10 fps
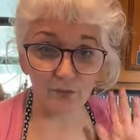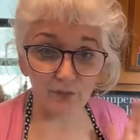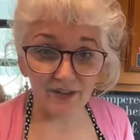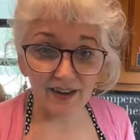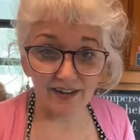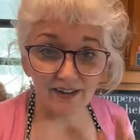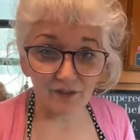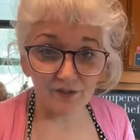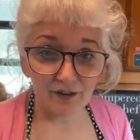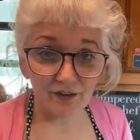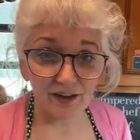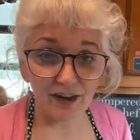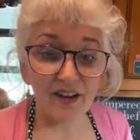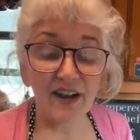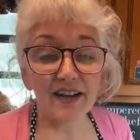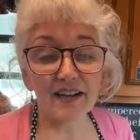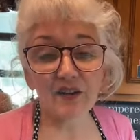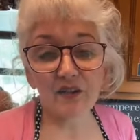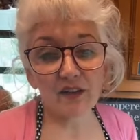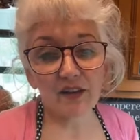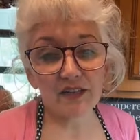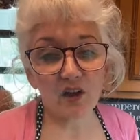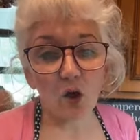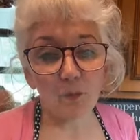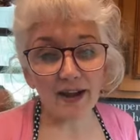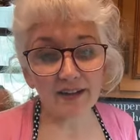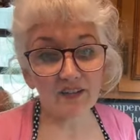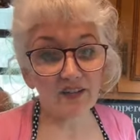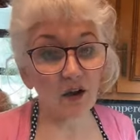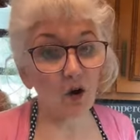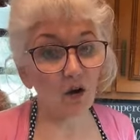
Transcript: or something like that. I haven't figured it out. Yeah, so the, these all packages